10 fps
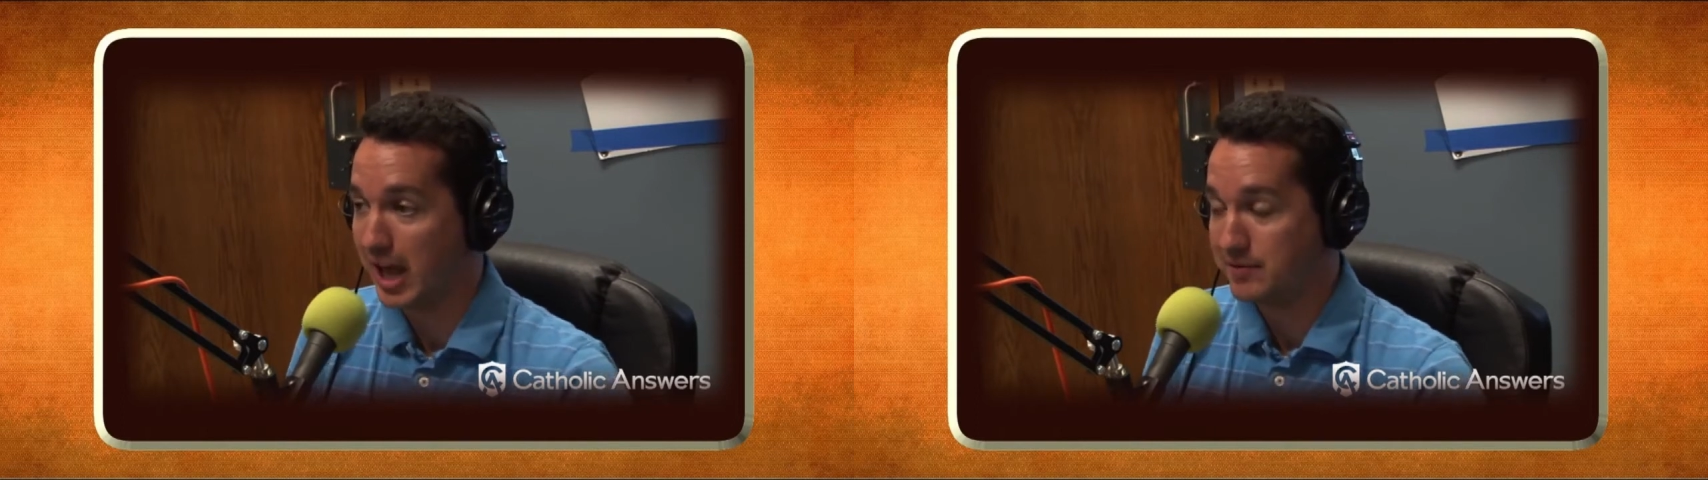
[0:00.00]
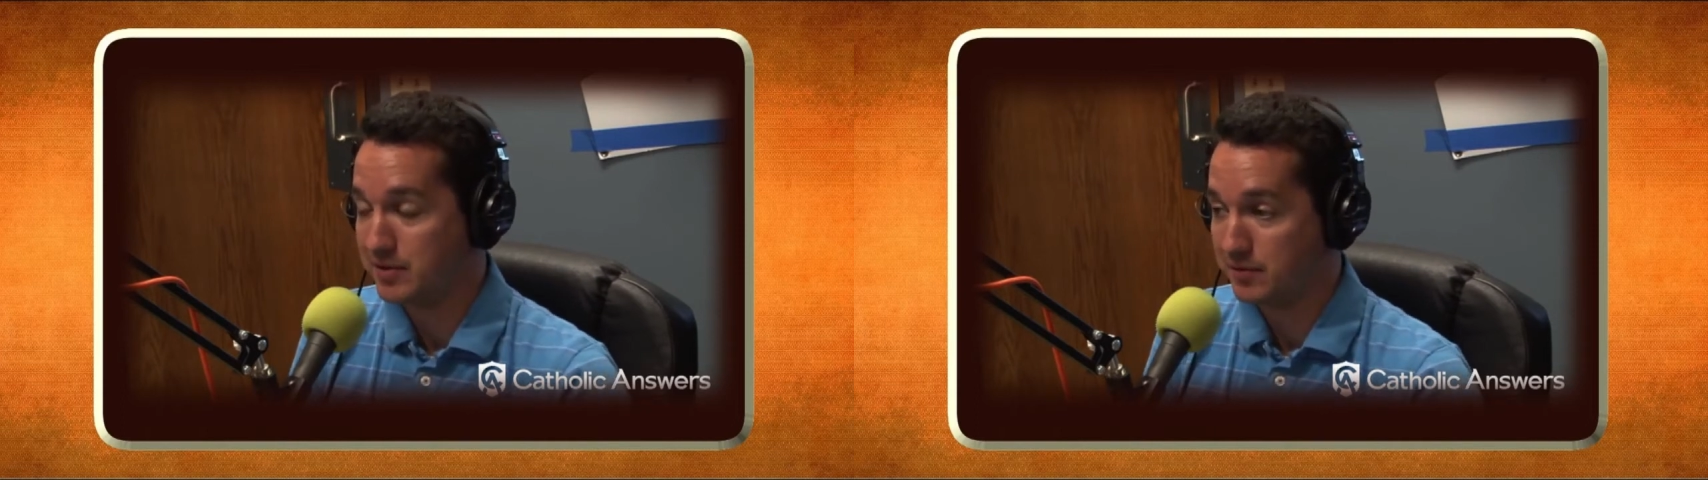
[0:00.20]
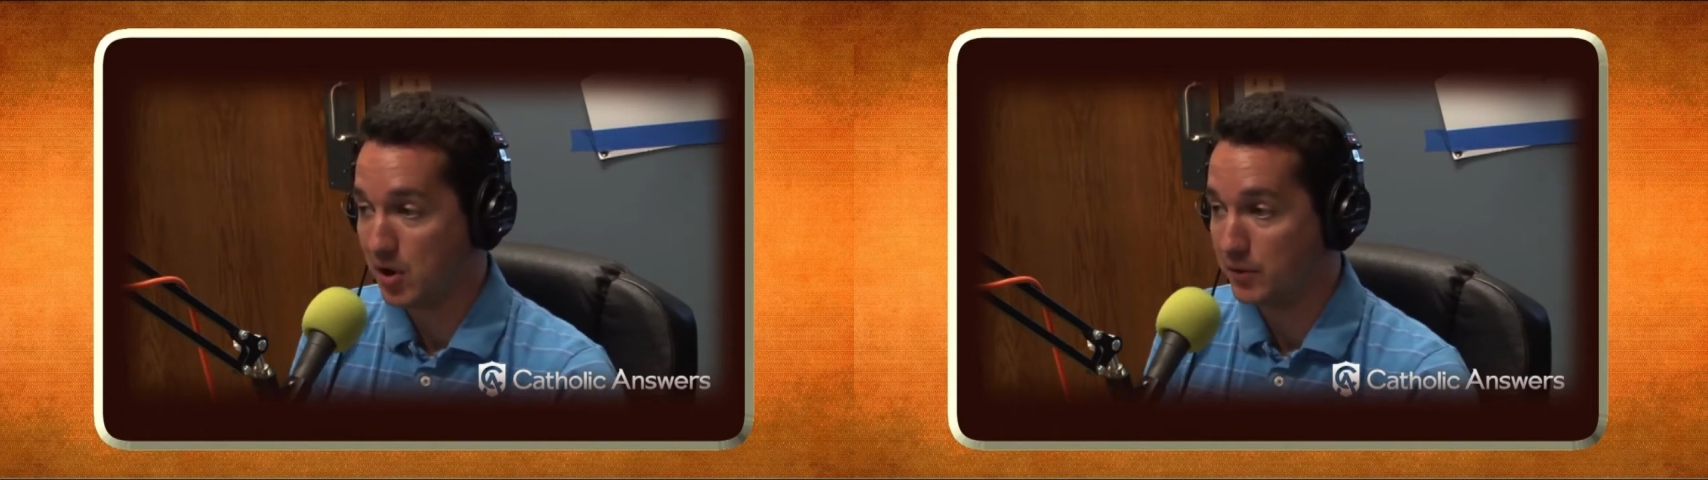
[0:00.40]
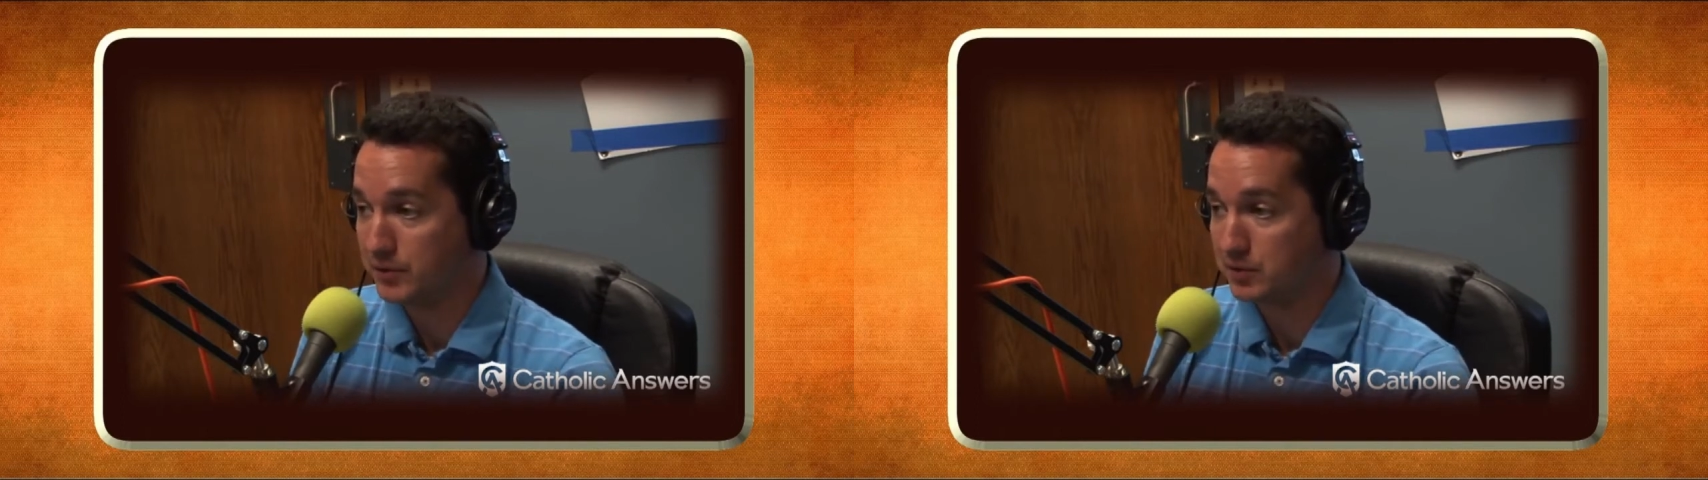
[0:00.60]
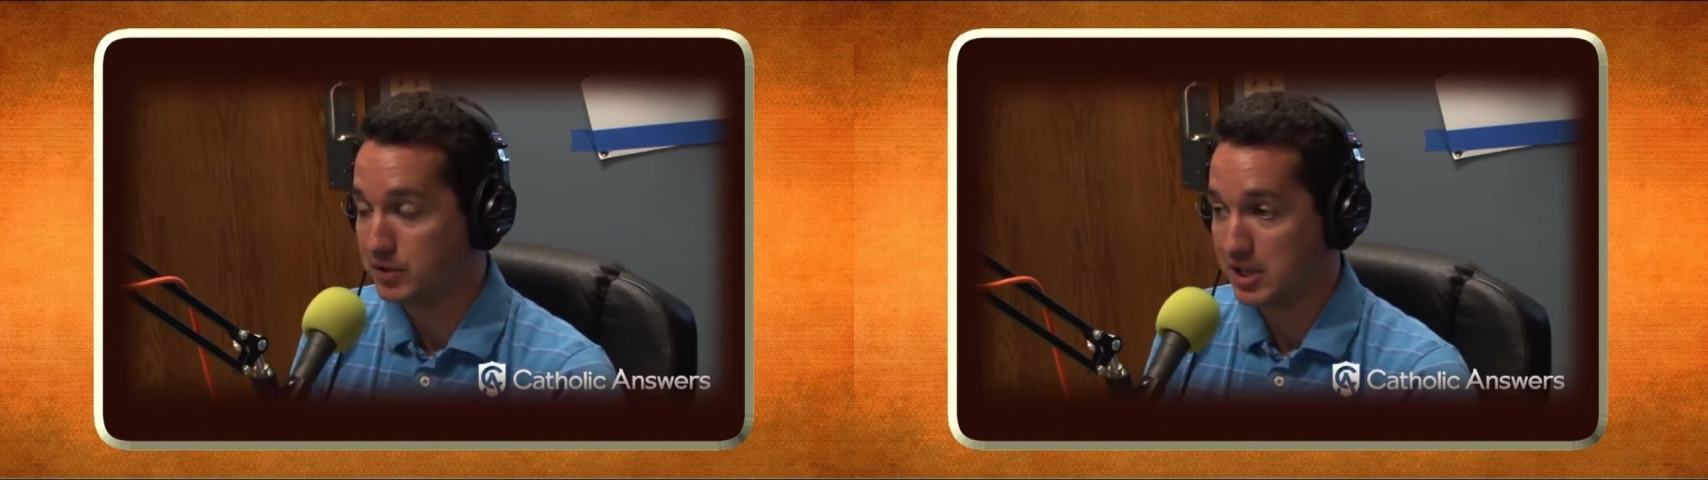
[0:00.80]
life
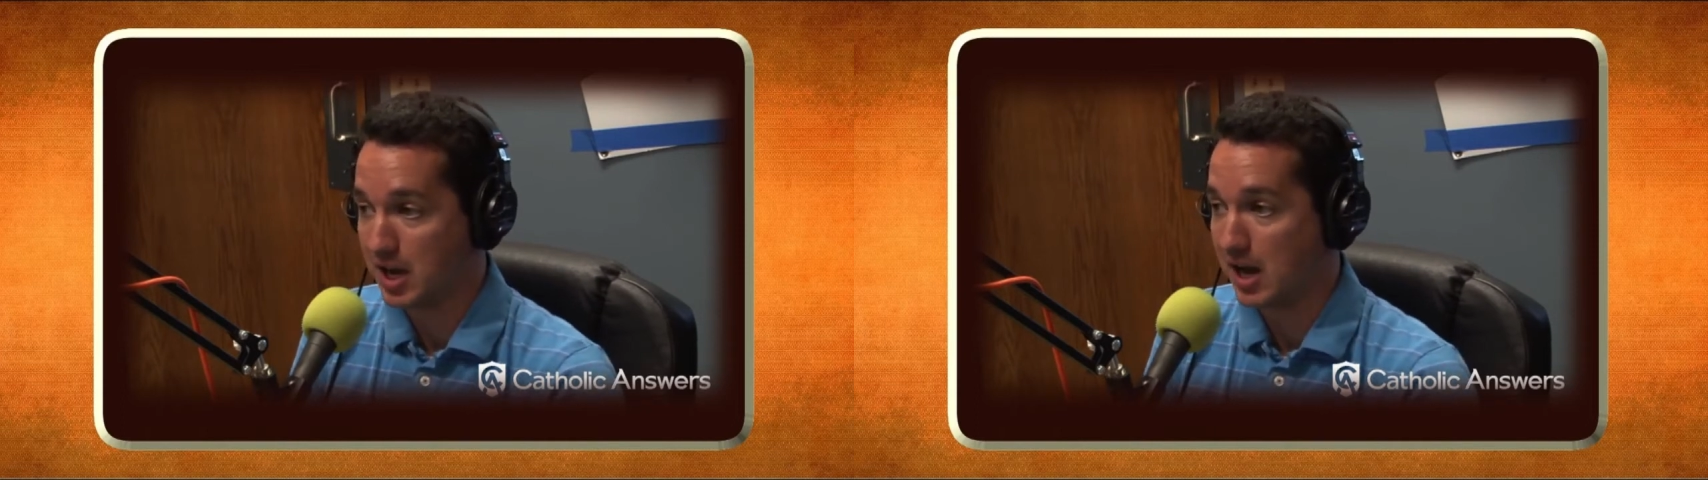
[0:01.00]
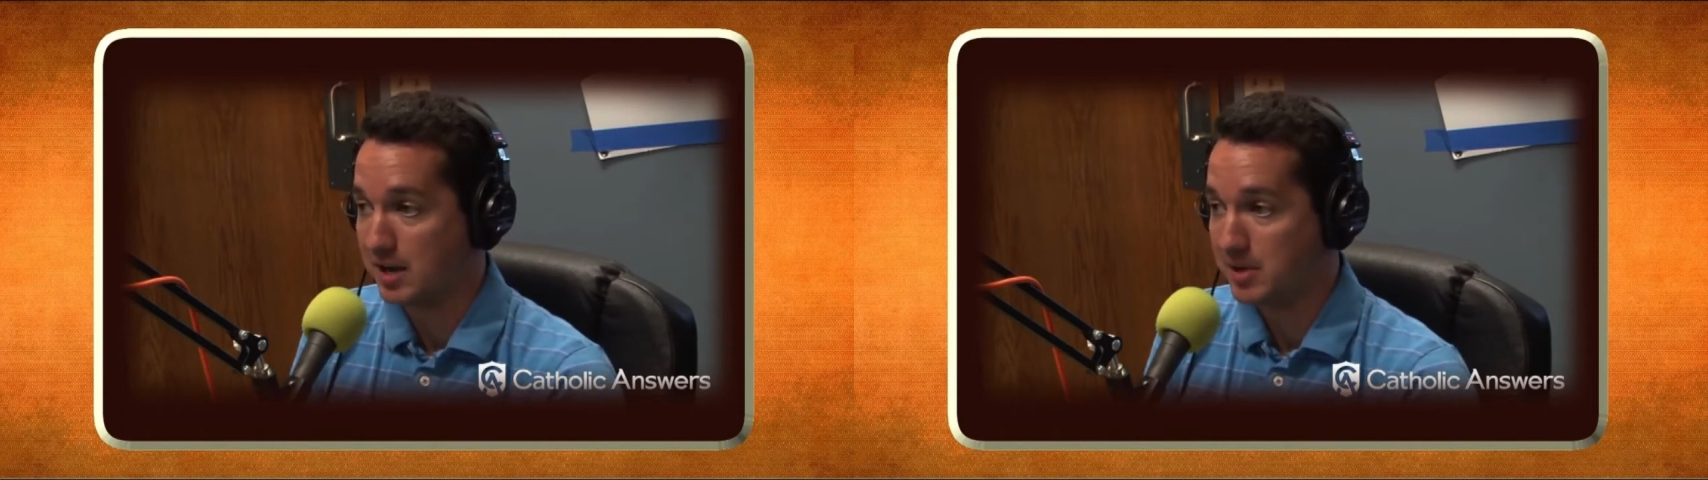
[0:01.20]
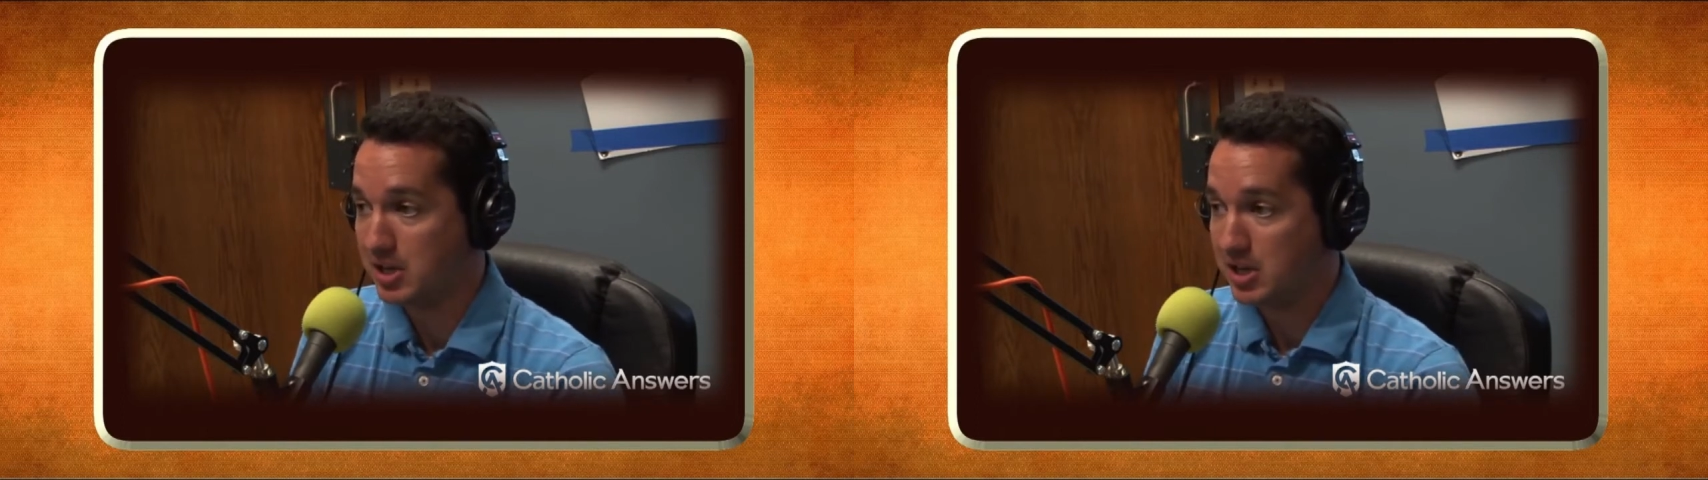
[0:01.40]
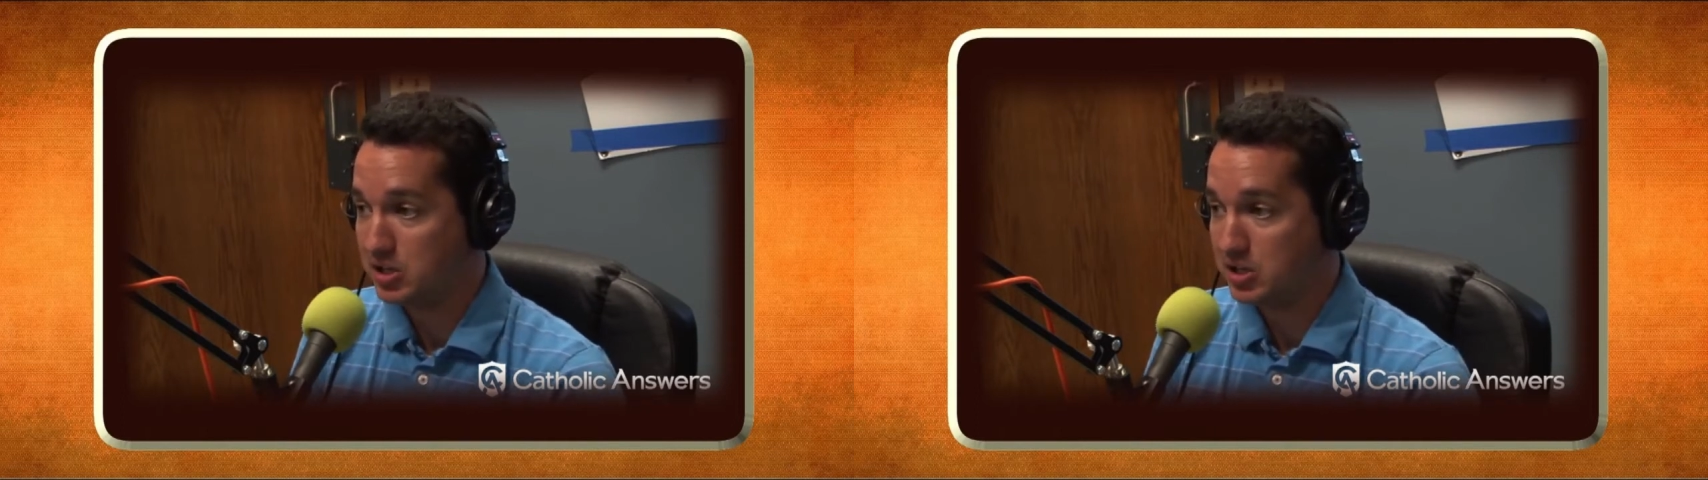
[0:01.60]
evolved over time.